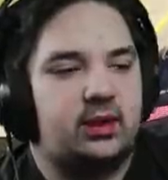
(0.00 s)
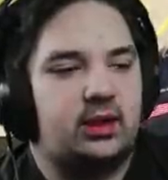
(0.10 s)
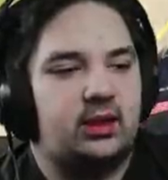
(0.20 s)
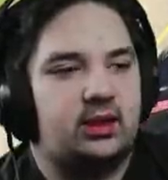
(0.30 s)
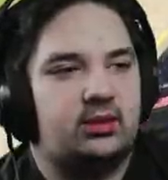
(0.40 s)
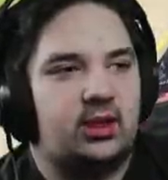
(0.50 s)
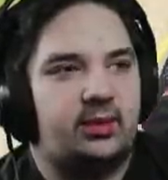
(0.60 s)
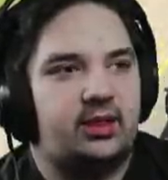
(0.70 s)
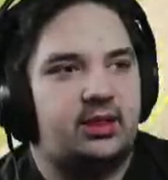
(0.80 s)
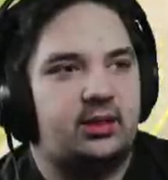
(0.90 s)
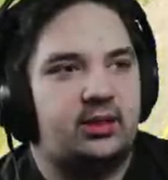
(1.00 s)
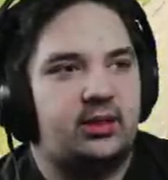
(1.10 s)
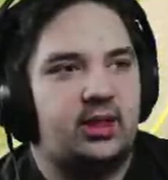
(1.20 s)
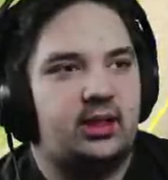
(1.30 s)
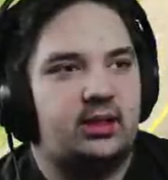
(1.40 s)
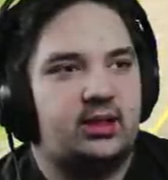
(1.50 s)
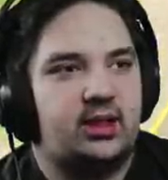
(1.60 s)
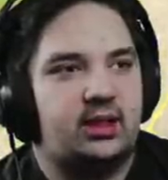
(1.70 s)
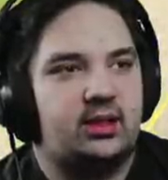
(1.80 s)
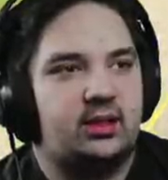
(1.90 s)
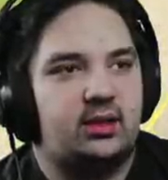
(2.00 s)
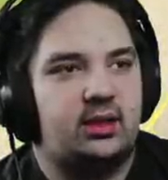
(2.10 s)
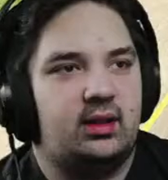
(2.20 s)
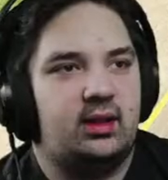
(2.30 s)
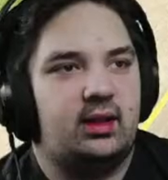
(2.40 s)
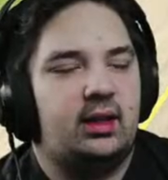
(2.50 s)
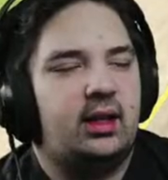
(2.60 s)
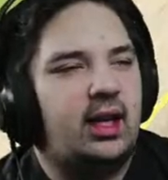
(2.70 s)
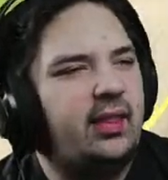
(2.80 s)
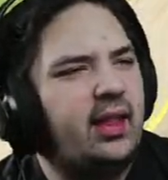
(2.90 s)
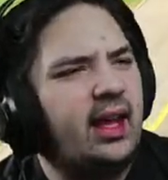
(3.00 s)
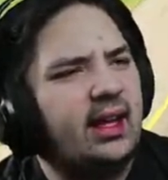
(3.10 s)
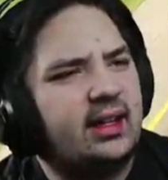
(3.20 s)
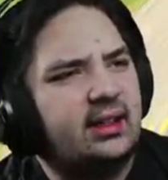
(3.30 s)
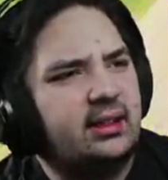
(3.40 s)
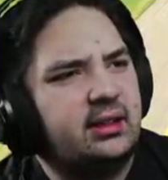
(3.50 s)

Uh, and this was coming to the end of the stage. And then,